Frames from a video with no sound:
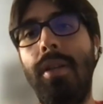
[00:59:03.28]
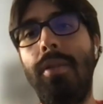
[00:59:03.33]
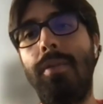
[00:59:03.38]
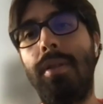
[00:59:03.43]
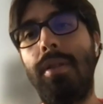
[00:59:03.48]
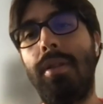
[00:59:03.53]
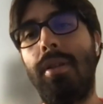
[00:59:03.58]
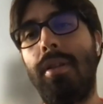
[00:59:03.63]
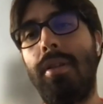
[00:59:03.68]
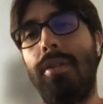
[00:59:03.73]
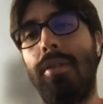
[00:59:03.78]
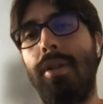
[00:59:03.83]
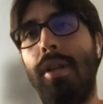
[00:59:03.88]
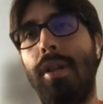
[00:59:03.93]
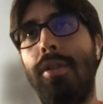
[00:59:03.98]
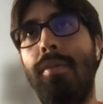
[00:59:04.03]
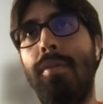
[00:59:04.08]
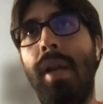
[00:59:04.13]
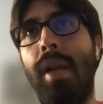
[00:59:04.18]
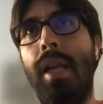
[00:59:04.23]
bullet. We're going to
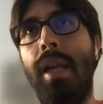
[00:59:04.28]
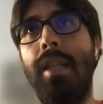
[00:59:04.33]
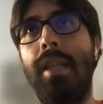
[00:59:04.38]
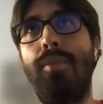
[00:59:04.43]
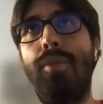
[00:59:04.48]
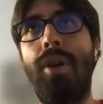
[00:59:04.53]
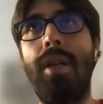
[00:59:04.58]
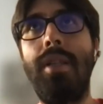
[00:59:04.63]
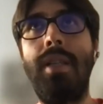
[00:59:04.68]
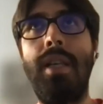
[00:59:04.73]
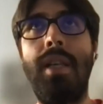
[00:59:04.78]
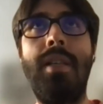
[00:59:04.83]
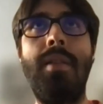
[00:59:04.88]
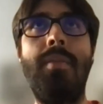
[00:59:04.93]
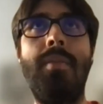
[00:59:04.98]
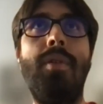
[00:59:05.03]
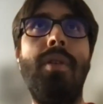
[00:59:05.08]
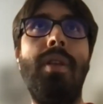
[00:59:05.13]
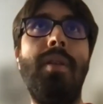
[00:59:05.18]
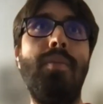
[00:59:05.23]
try to make it more
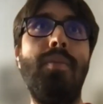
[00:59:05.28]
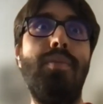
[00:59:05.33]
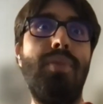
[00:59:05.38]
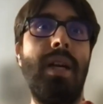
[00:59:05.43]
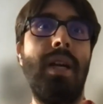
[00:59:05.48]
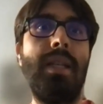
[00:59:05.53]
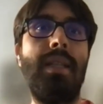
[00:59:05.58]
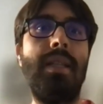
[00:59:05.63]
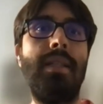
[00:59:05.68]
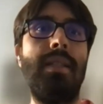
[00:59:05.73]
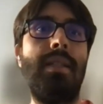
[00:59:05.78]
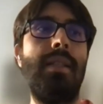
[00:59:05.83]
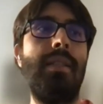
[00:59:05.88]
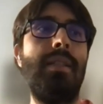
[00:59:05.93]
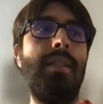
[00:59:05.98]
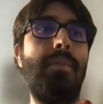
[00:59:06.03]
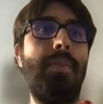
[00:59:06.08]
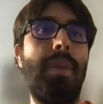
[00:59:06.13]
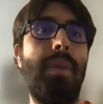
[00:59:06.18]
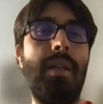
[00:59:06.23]
accessible. In practice,
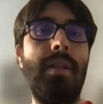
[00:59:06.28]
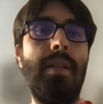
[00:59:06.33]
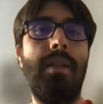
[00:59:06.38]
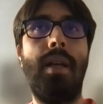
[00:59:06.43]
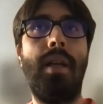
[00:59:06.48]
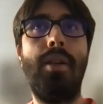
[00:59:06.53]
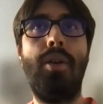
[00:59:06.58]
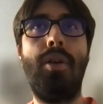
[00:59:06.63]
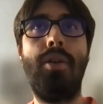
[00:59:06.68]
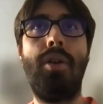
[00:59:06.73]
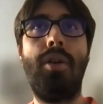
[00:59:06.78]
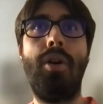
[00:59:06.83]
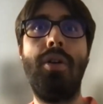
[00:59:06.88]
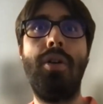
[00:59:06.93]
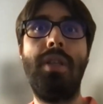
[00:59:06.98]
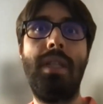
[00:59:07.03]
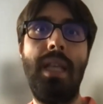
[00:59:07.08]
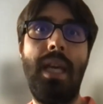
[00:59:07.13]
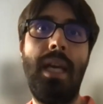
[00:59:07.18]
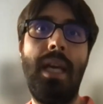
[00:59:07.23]
this depends a lot
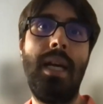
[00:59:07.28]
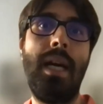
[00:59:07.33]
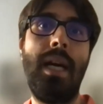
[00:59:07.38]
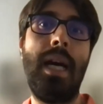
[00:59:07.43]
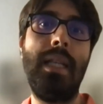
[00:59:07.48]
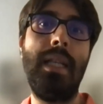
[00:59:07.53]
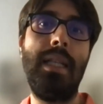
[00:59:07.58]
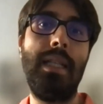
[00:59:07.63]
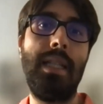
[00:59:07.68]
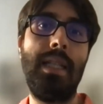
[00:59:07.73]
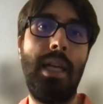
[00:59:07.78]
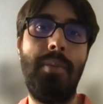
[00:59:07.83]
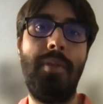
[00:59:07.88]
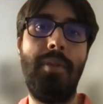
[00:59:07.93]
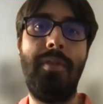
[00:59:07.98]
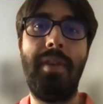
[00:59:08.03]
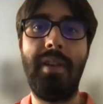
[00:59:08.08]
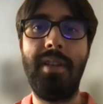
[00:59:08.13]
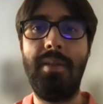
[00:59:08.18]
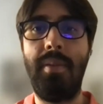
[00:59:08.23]
on the data and the type
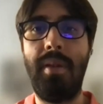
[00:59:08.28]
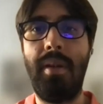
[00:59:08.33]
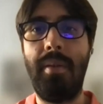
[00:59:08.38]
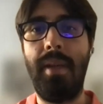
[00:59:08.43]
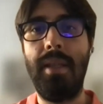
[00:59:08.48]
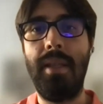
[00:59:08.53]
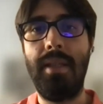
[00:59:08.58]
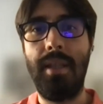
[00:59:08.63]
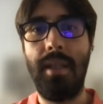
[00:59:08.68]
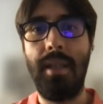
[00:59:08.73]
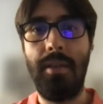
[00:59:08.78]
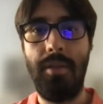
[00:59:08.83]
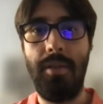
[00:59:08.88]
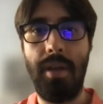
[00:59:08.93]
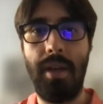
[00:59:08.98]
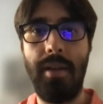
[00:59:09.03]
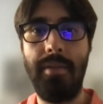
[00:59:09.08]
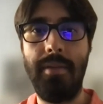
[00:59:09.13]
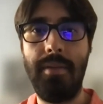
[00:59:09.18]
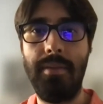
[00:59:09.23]
of experiments that
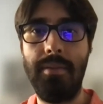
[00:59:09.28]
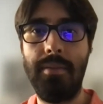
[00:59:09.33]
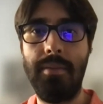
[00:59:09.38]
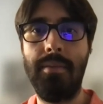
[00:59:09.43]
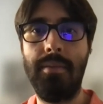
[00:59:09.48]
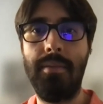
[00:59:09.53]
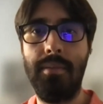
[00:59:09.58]
you have.